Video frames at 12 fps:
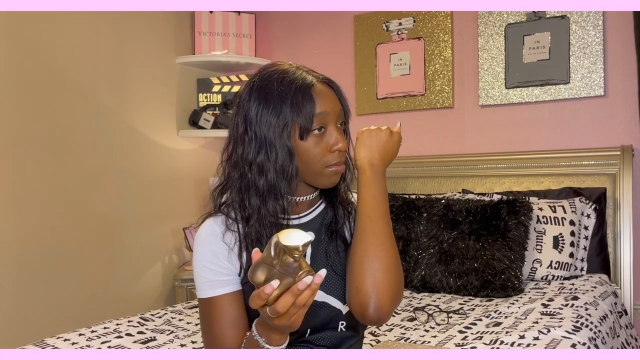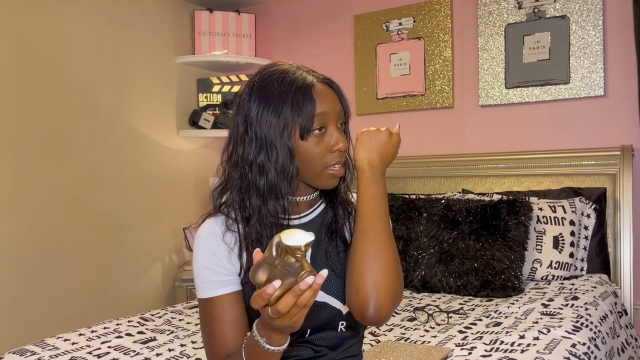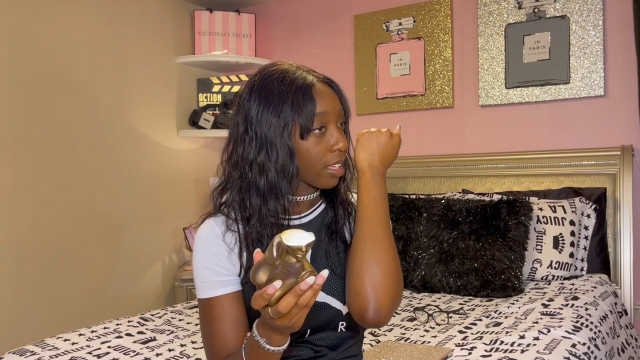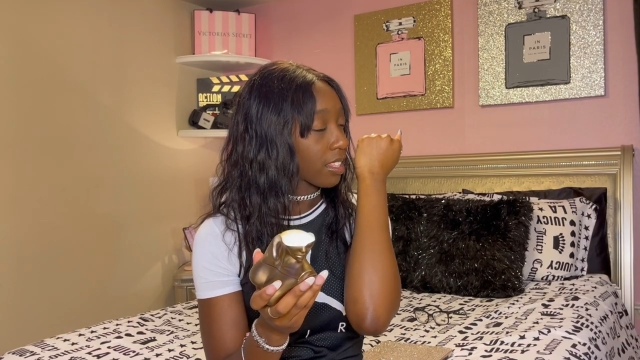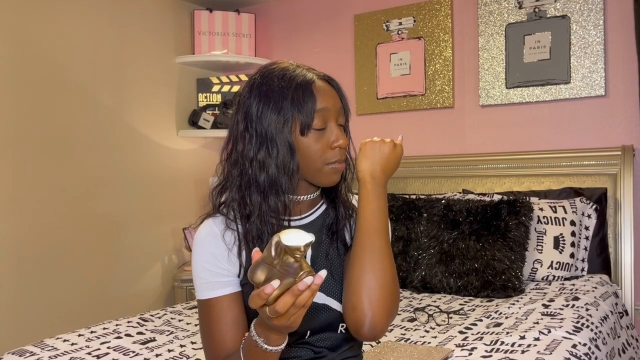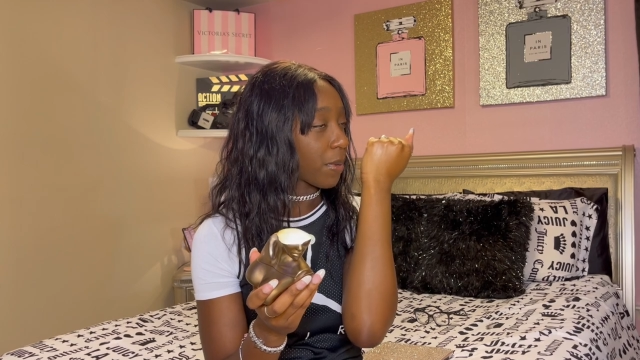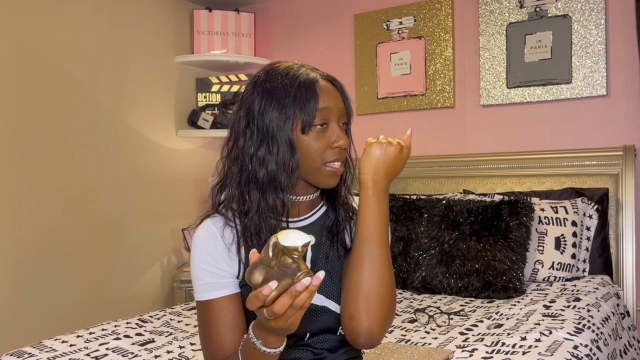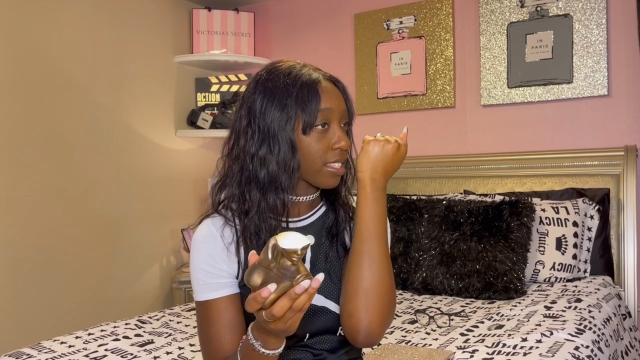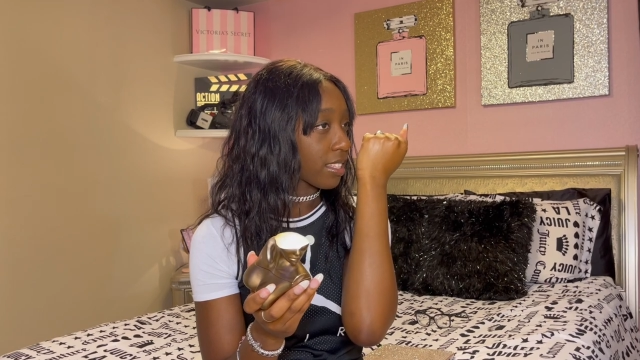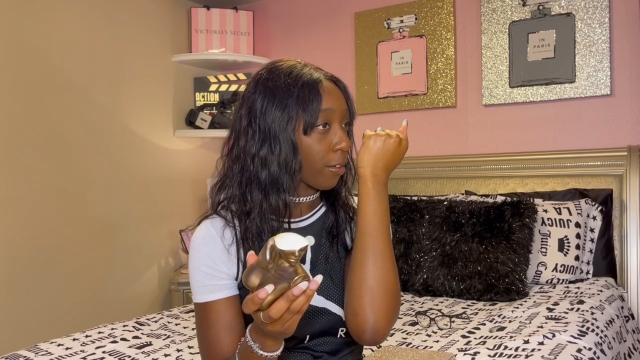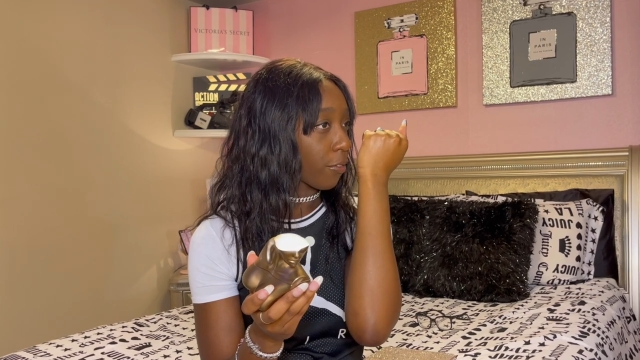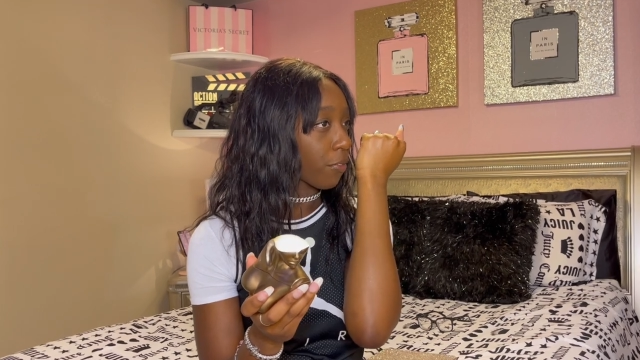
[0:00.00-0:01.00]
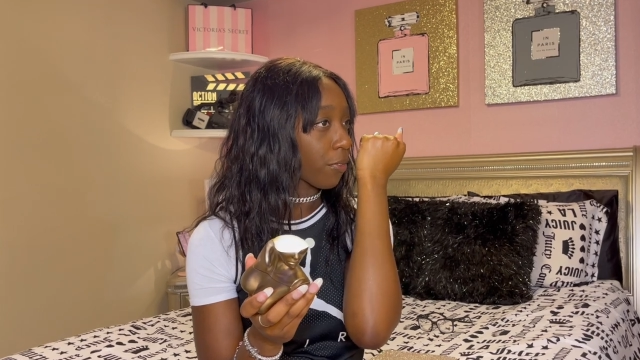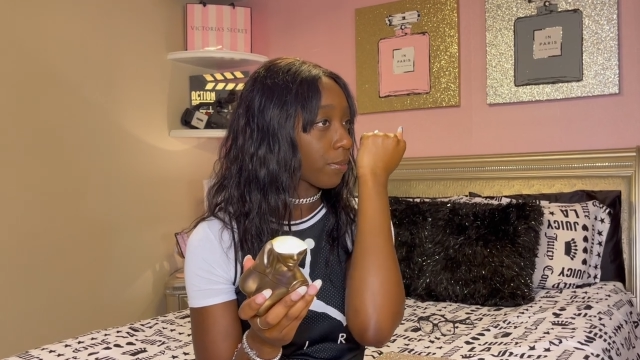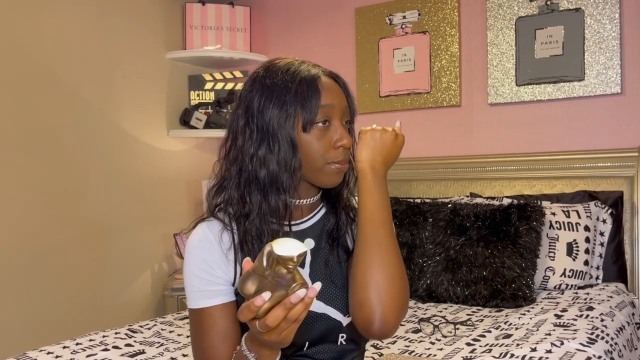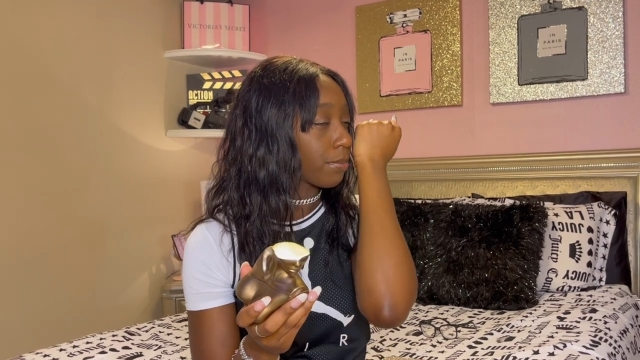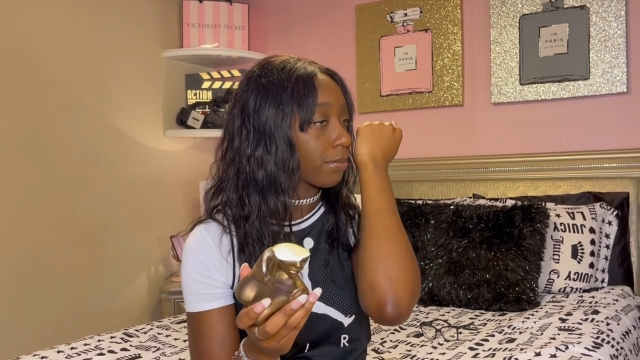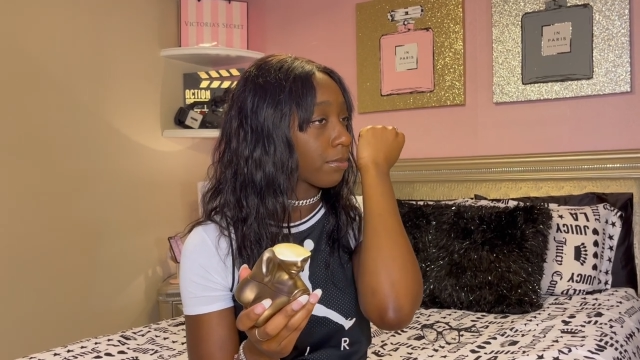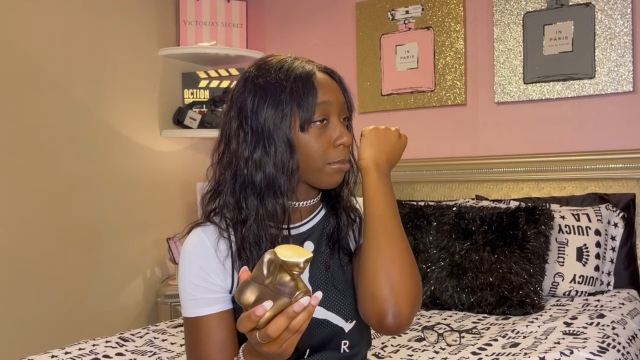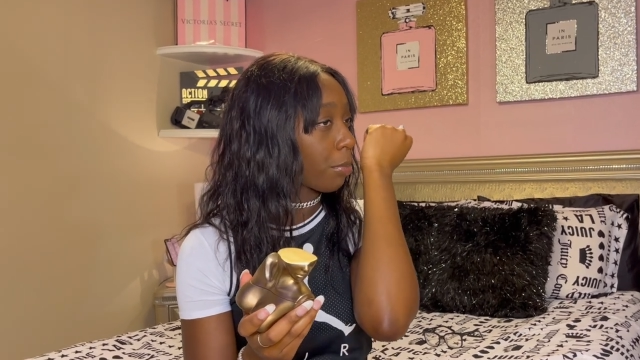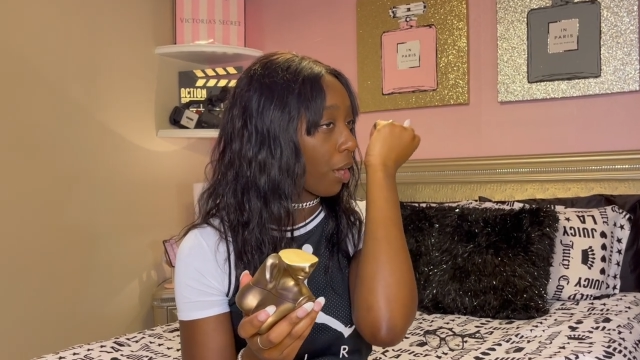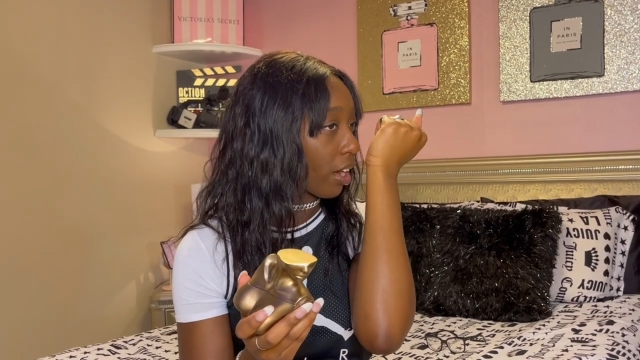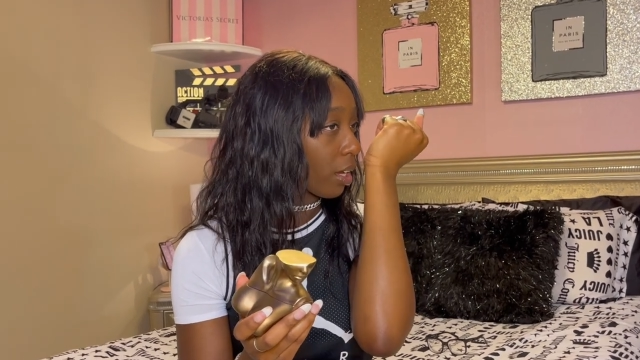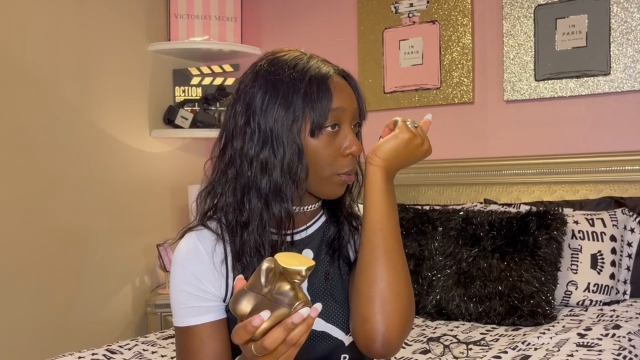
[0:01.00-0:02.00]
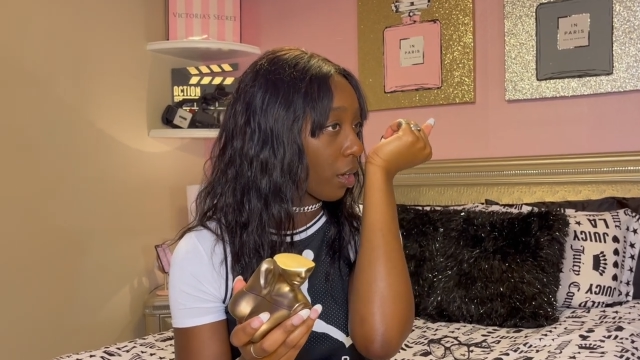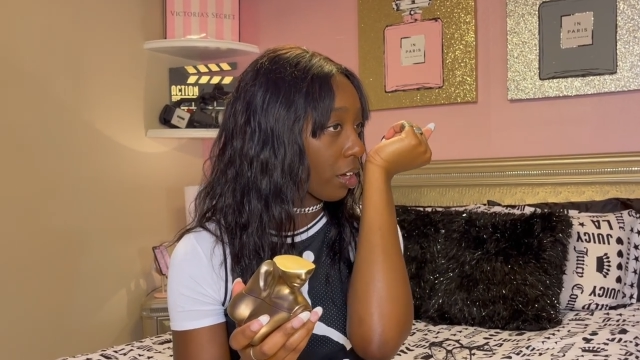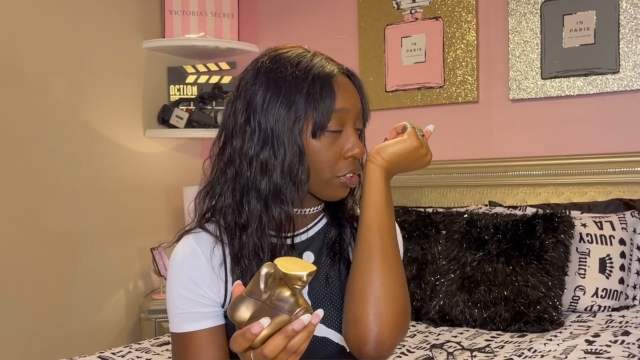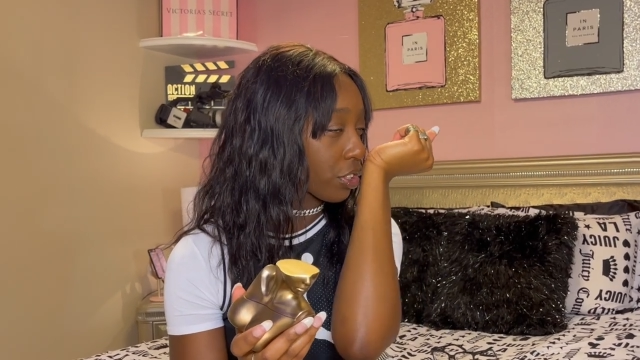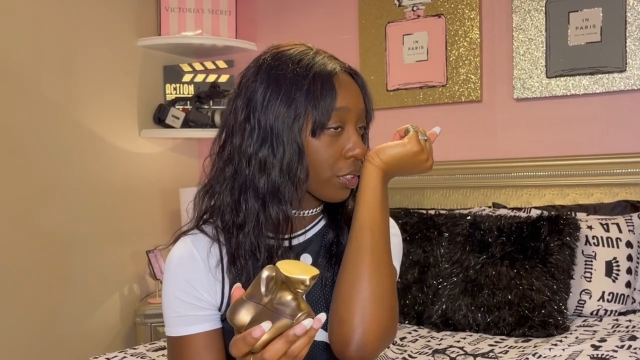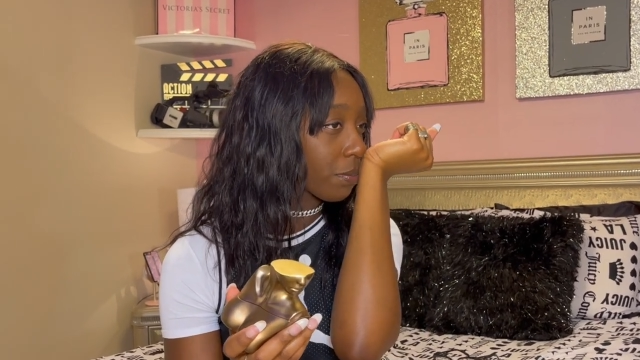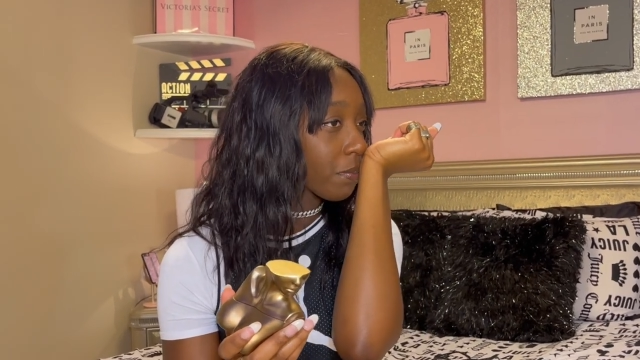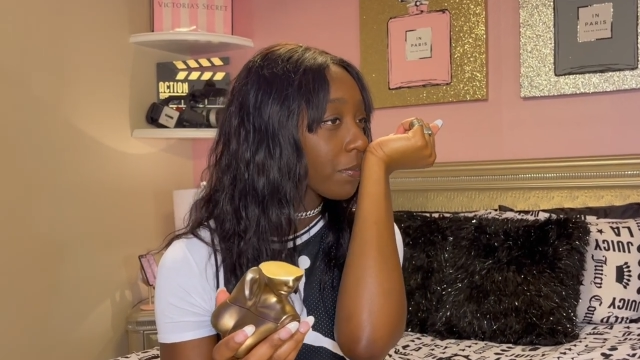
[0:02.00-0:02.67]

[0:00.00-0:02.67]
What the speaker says: expensive body wash.